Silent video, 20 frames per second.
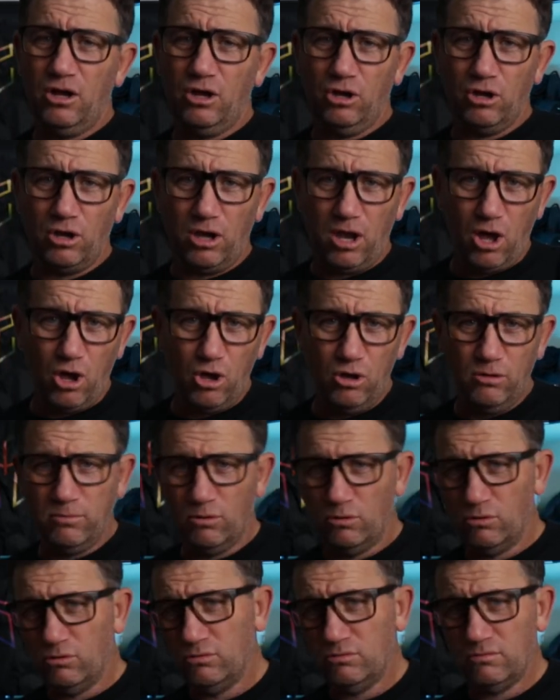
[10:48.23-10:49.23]

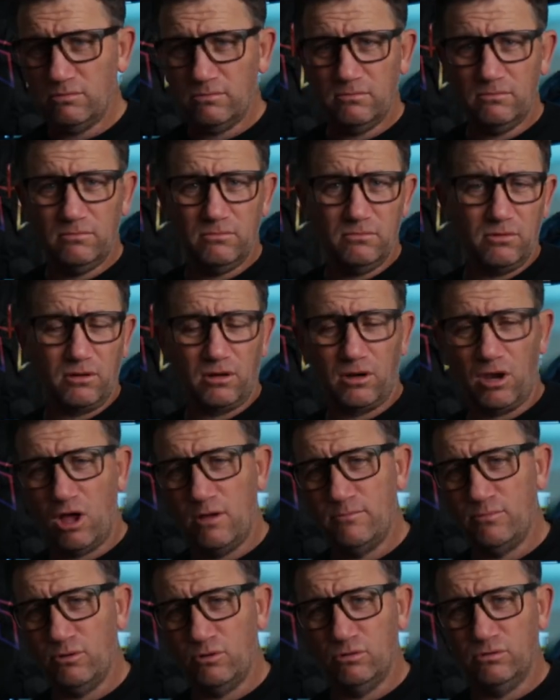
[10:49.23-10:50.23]
global
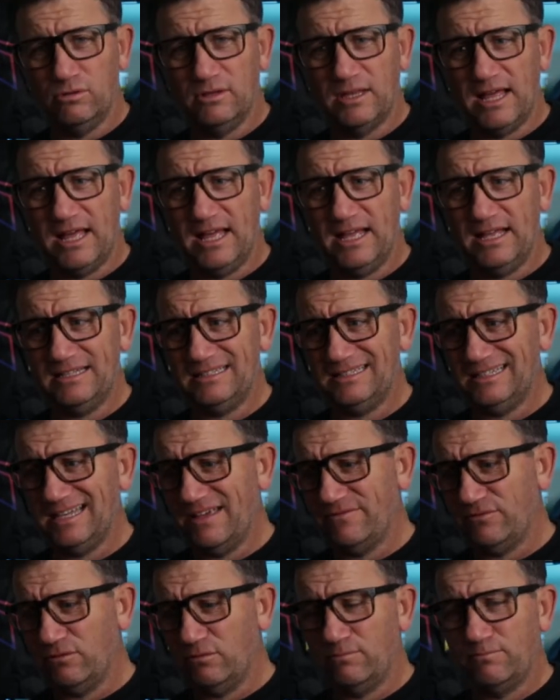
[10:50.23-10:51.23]

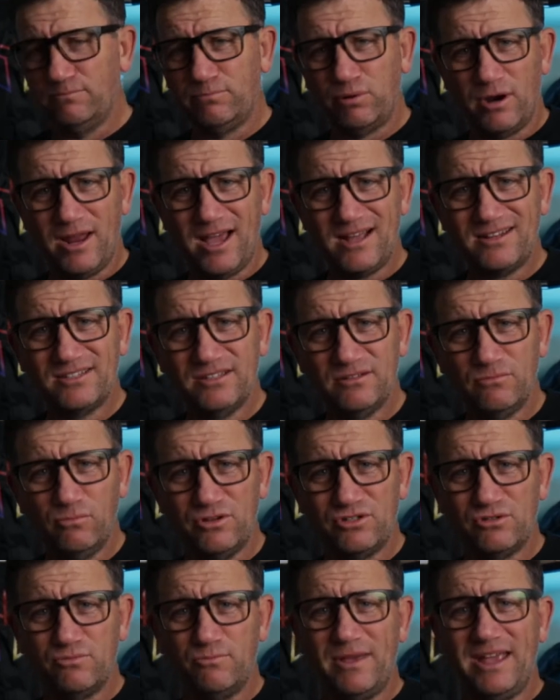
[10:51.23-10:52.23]
level product,
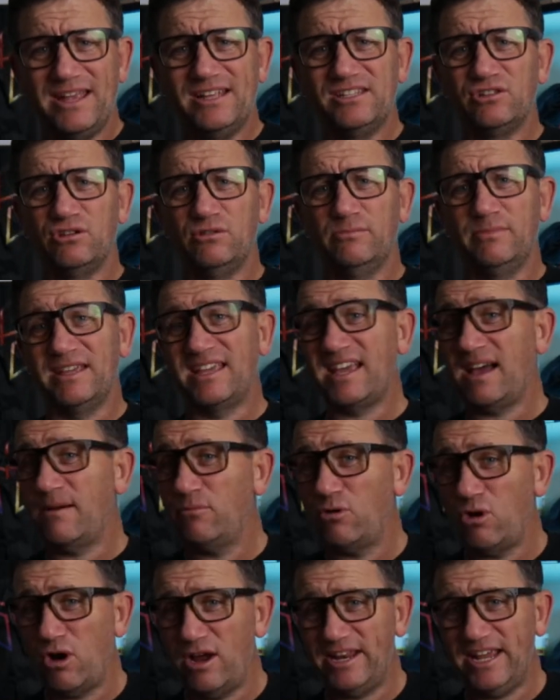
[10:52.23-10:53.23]
which means it'll become
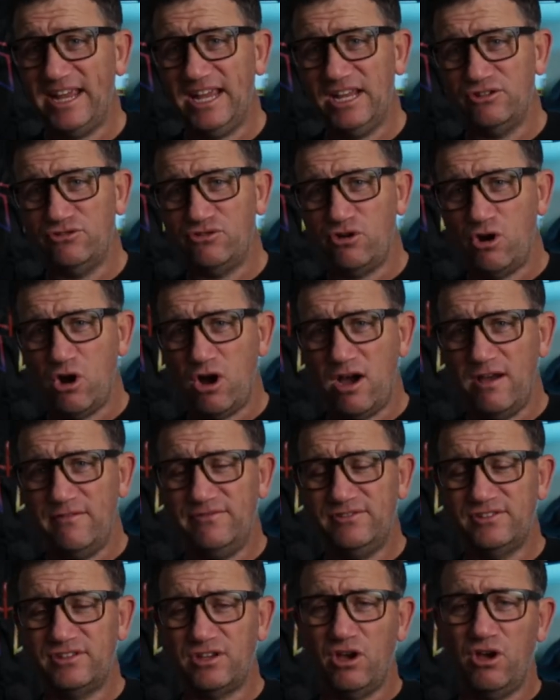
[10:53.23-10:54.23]
right-hand drive.
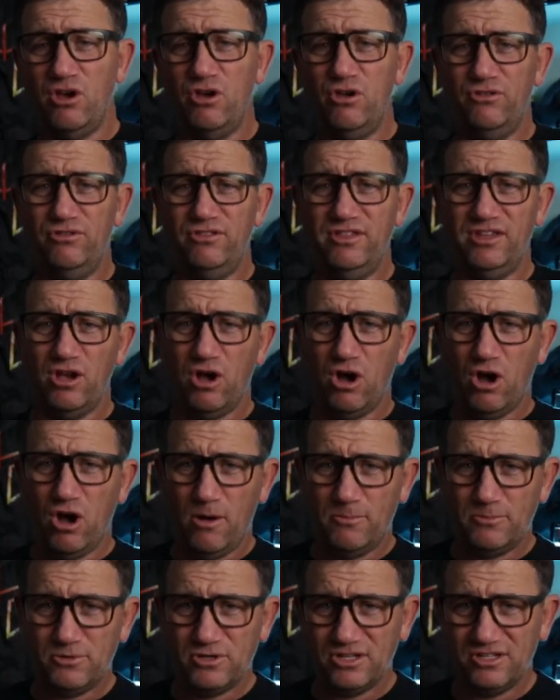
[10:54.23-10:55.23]
So the
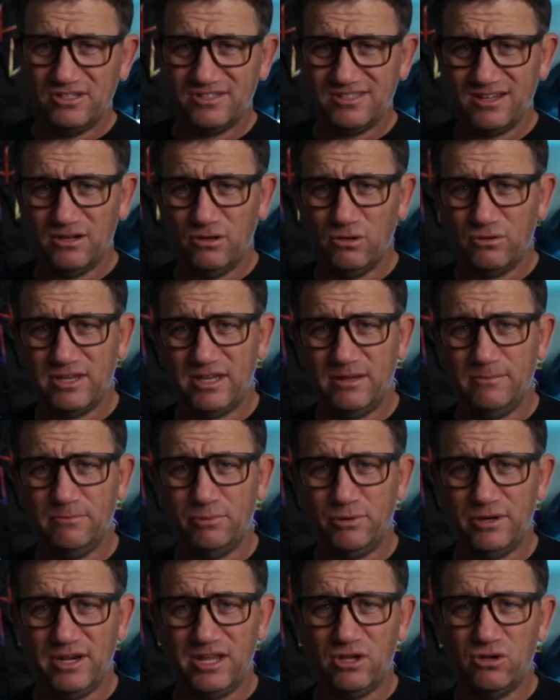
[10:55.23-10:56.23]
options are looking
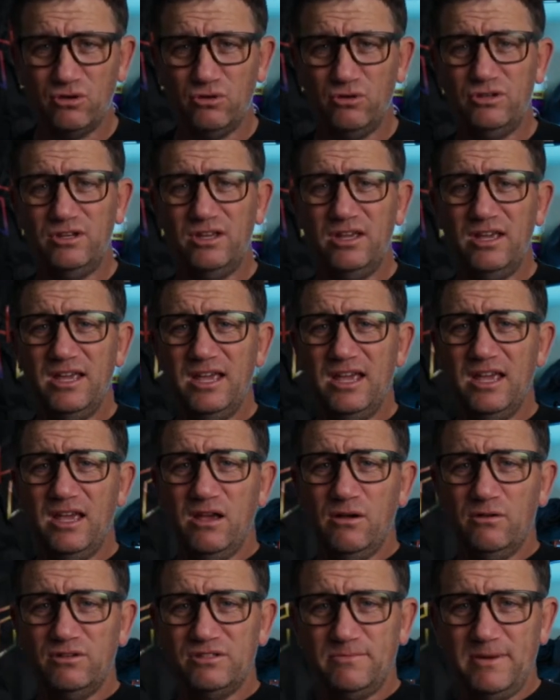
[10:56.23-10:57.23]
pretty good,
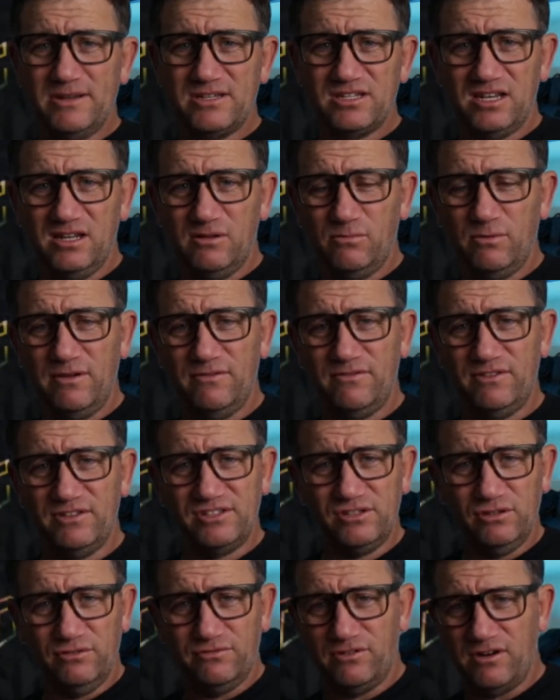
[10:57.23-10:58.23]
especially with the
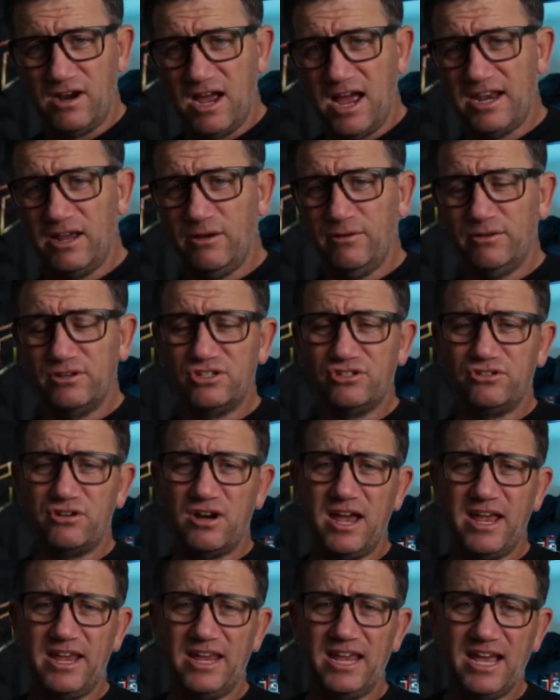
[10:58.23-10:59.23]
Silverado in
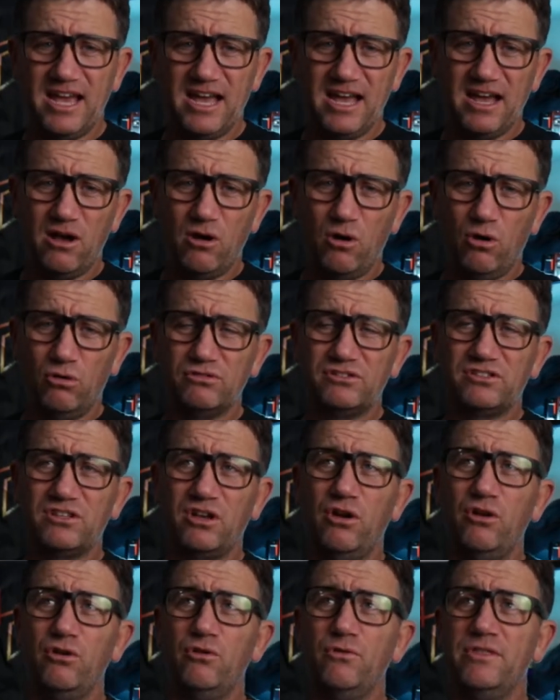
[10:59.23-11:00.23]
Australia.
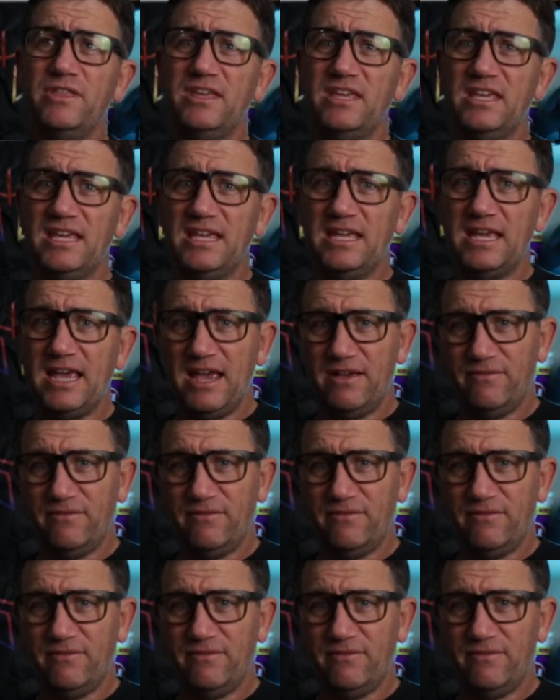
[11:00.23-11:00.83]
Also the